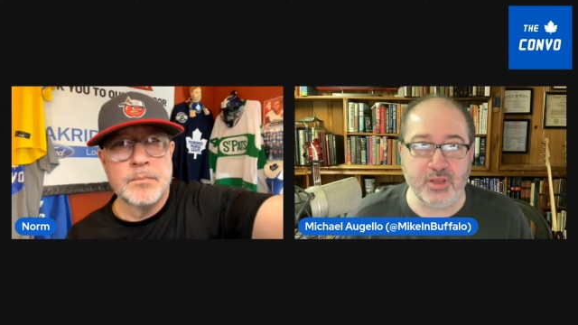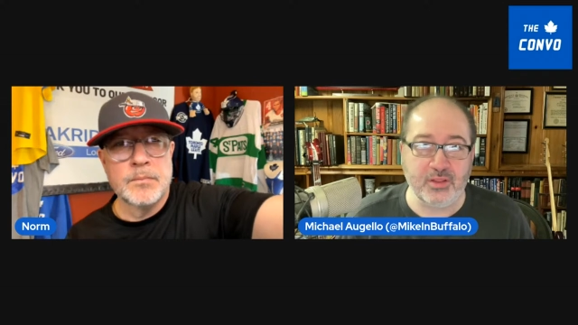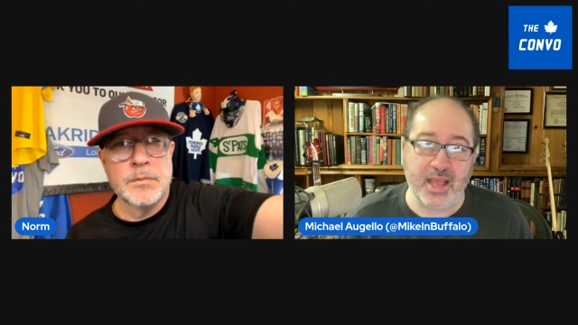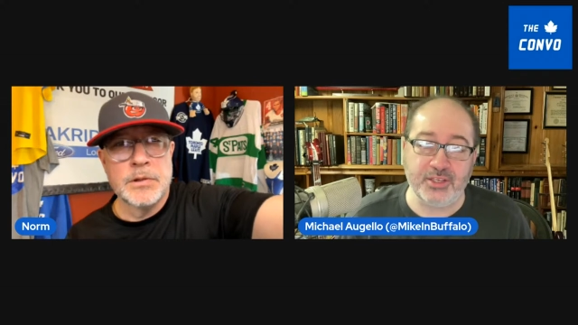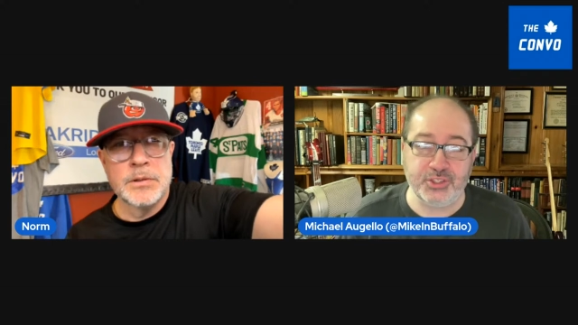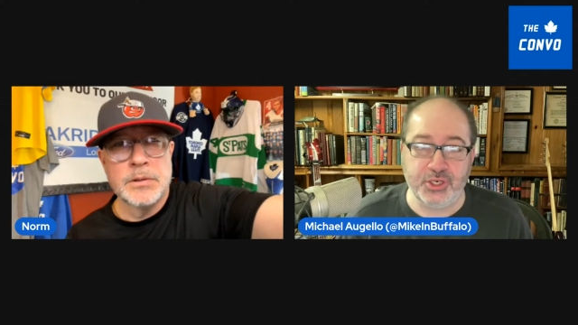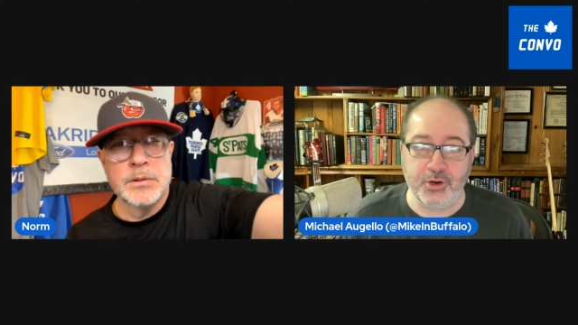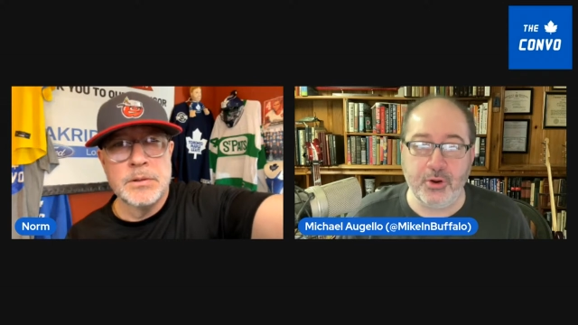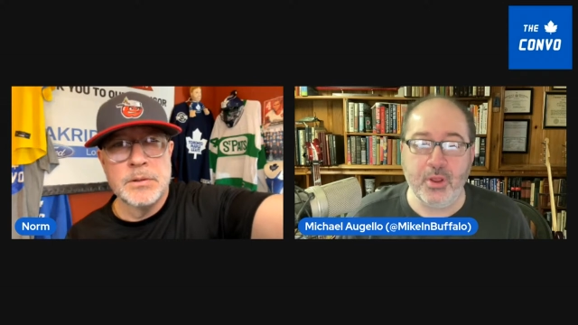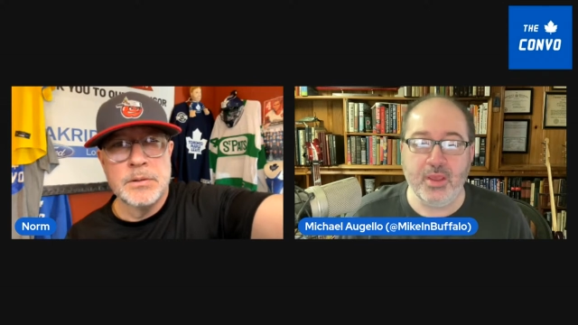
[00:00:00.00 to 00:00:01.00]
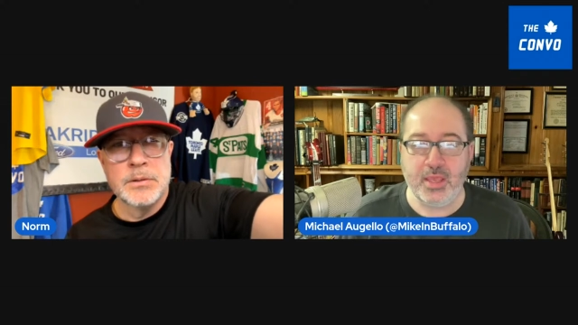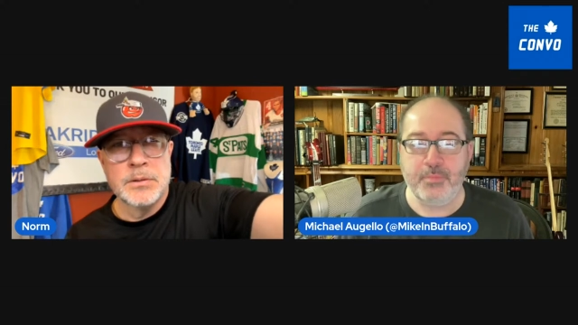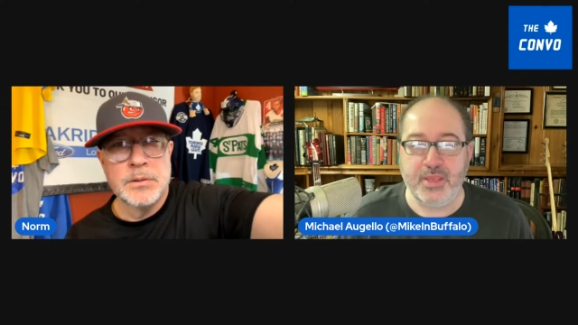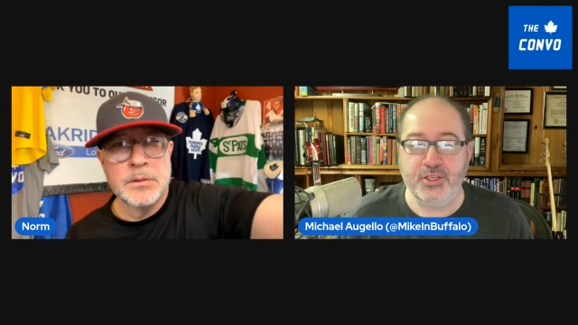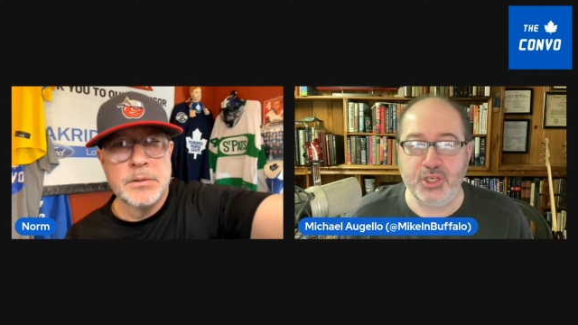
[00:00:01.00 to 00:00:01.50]
Speaker 1: You know, last year he
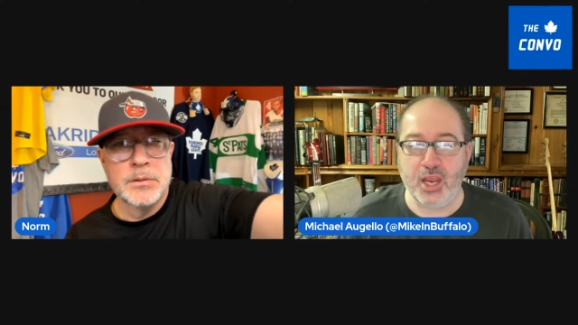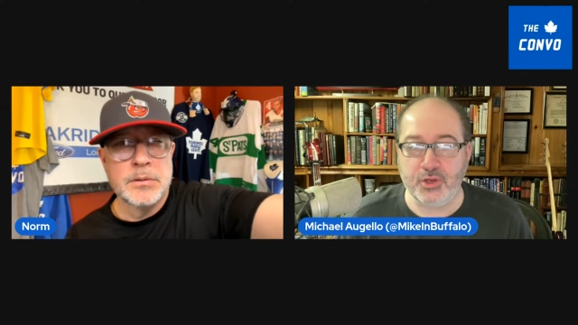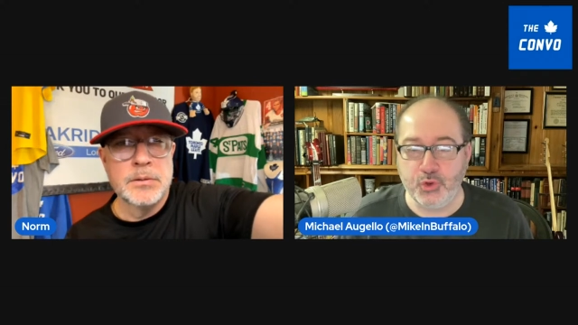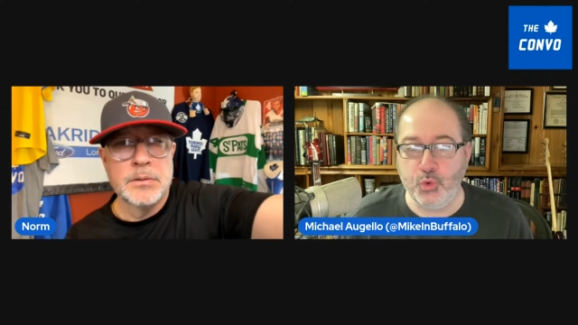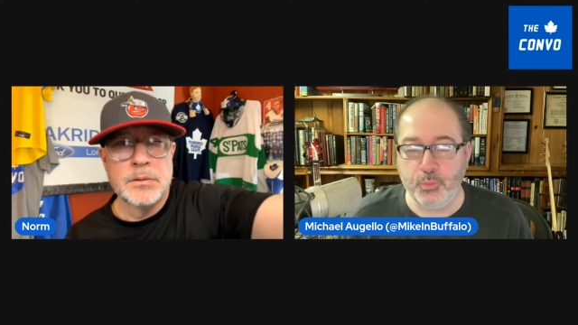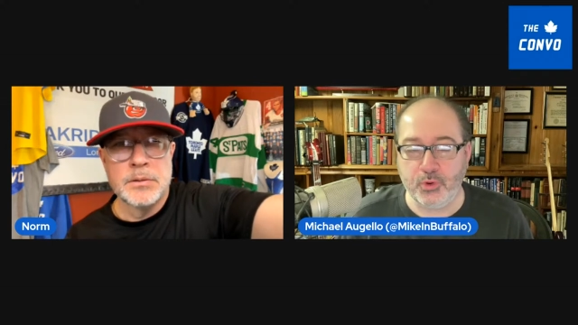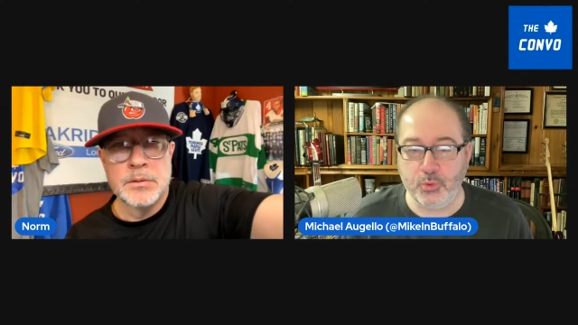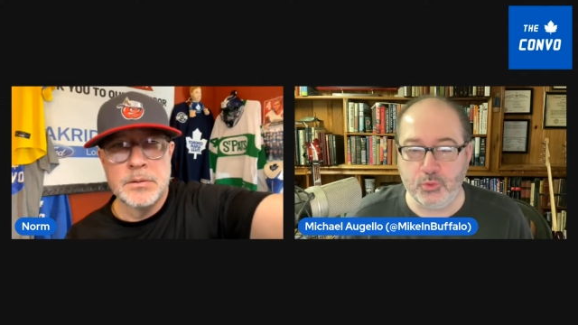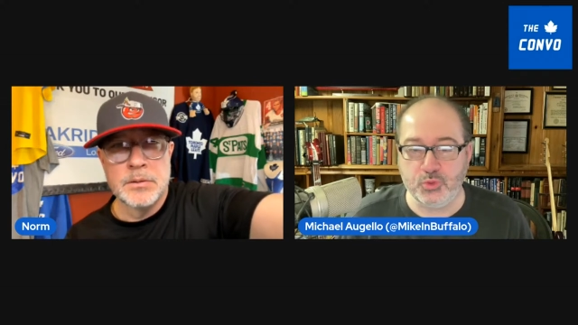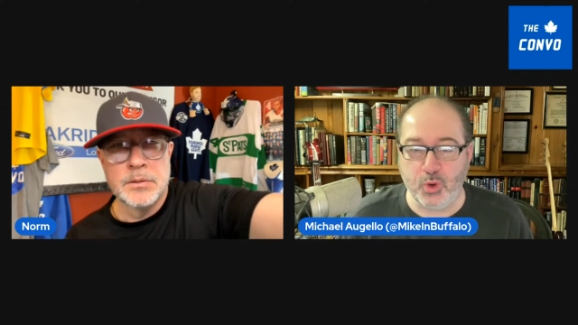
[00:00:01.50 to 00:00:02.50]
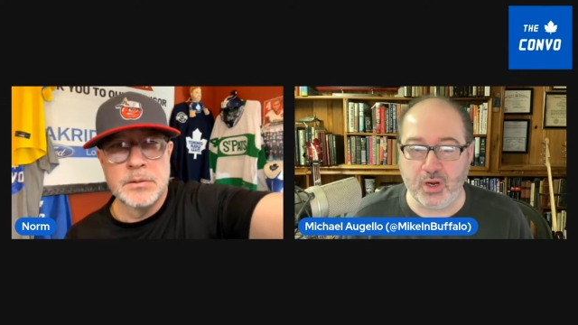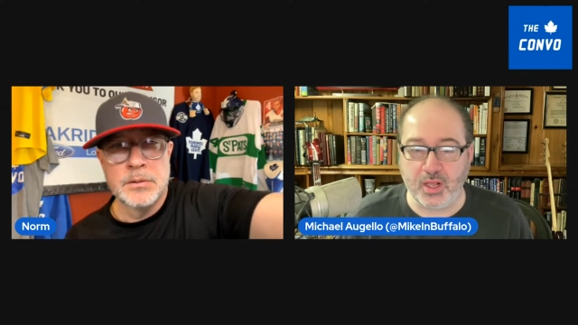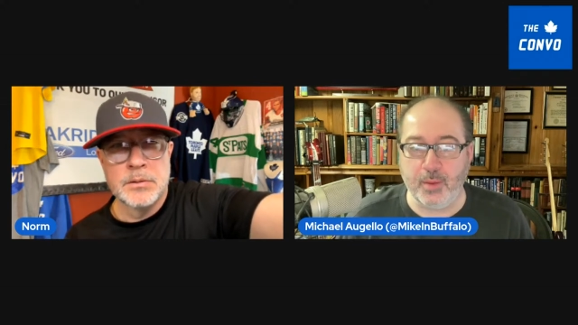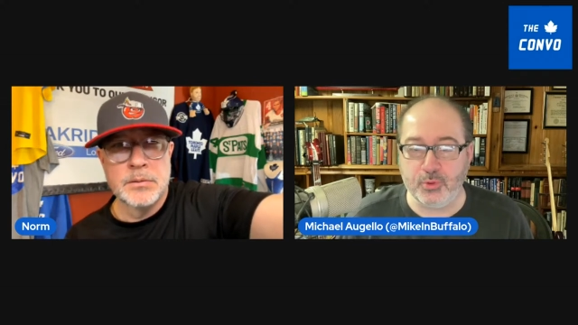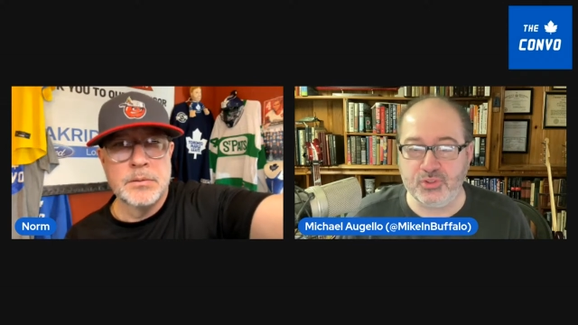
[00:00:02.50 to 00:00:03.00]
beat Jon Cooper, who's won a
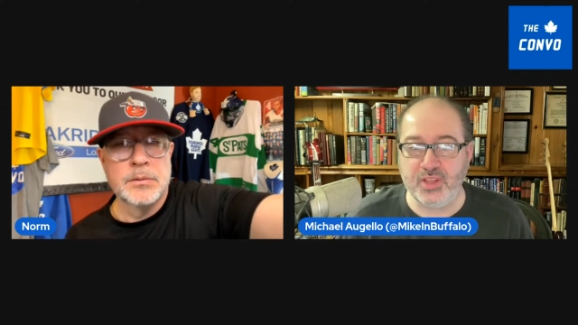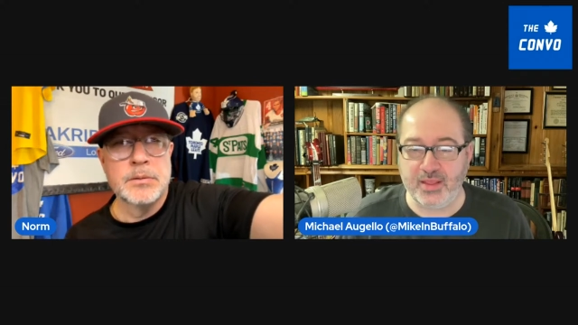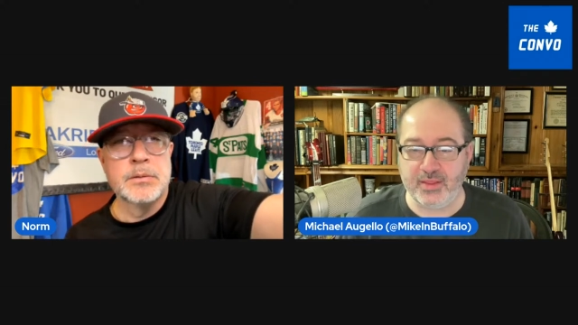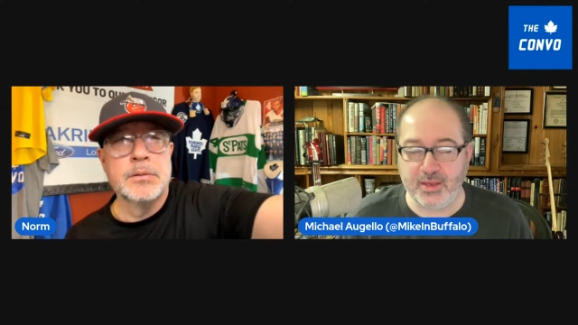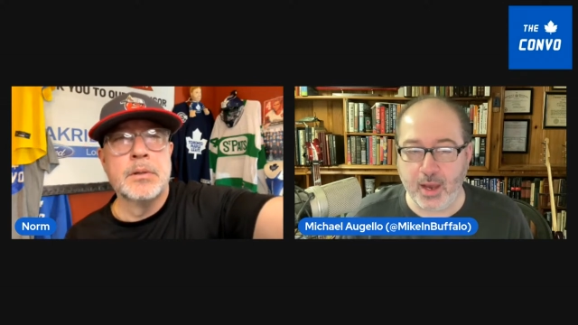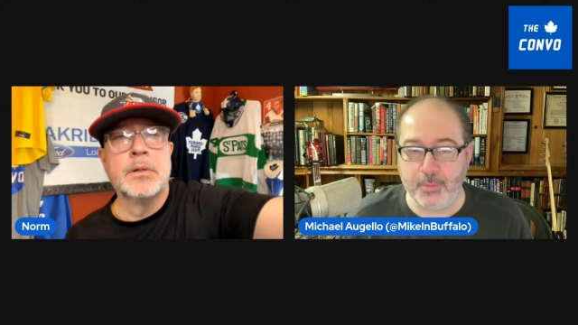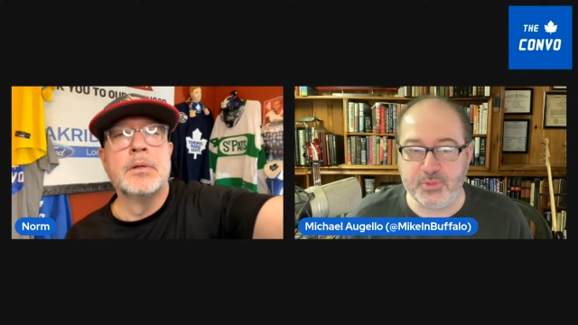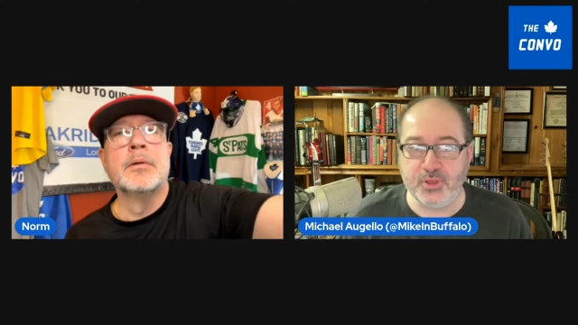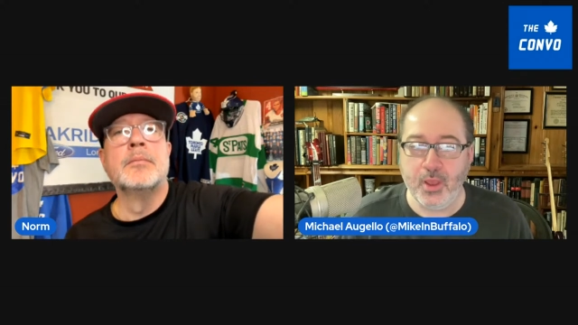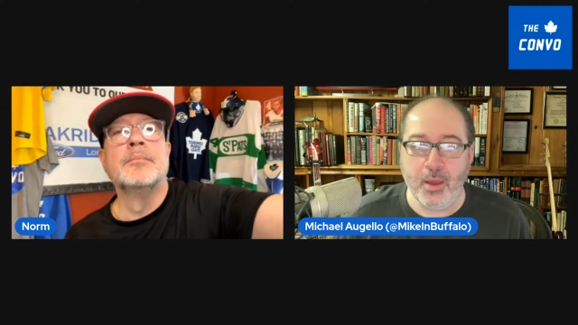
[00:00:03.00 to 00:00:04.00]
couple Stanley Cups.